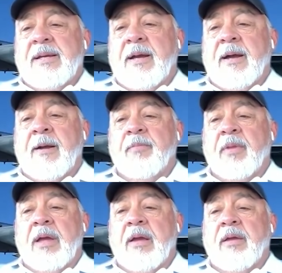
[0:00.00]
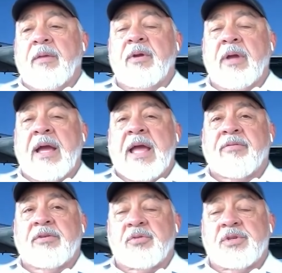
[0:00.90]
Um, there, I
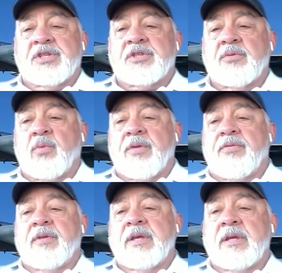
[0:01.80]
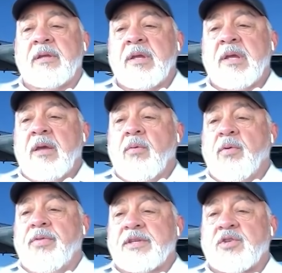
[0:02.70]
have a tradition with the
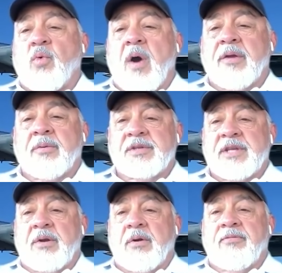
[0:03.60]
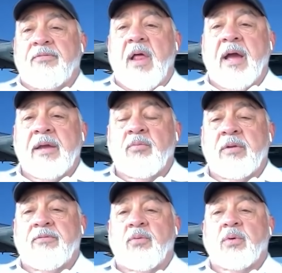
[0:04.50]
with the squadrons that are flying
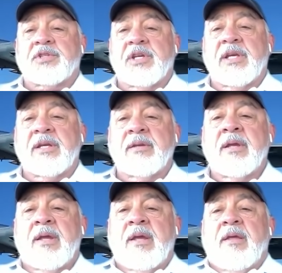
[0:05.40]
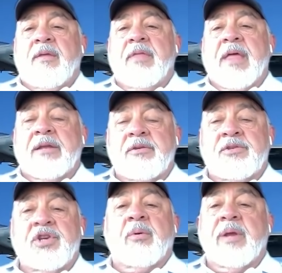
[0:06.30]
one fourteen that
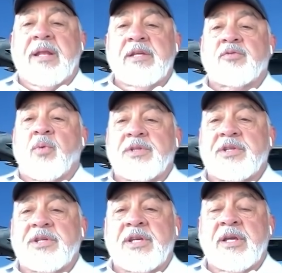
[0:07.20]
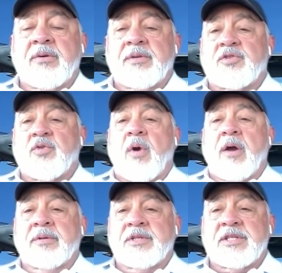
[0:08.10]
generally at least once a year, the
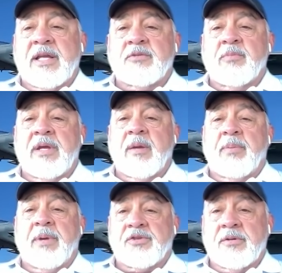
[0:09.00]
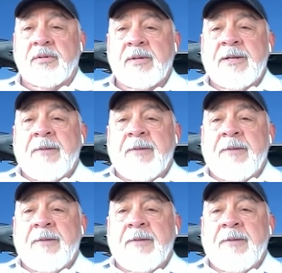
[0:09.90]
squadron sends me a picture,